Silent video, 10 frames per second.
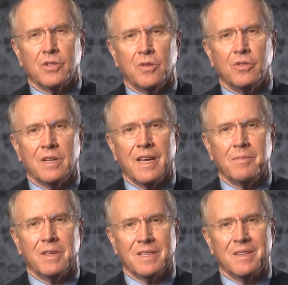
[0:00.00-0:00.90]
whose name
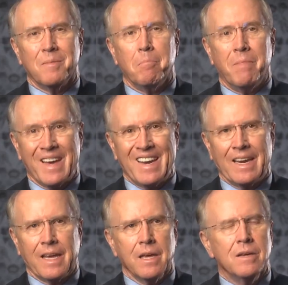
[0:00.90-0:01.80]
is
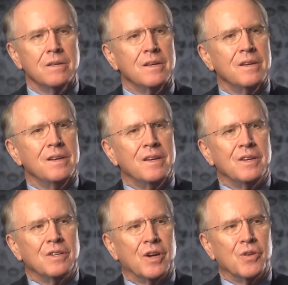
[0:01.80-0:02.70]
Bailey,
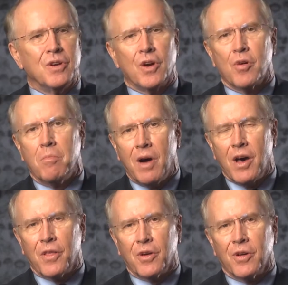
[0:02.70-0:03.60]
turned to her
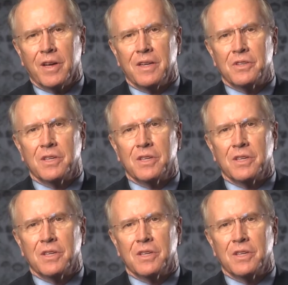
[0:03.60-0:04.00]
mother and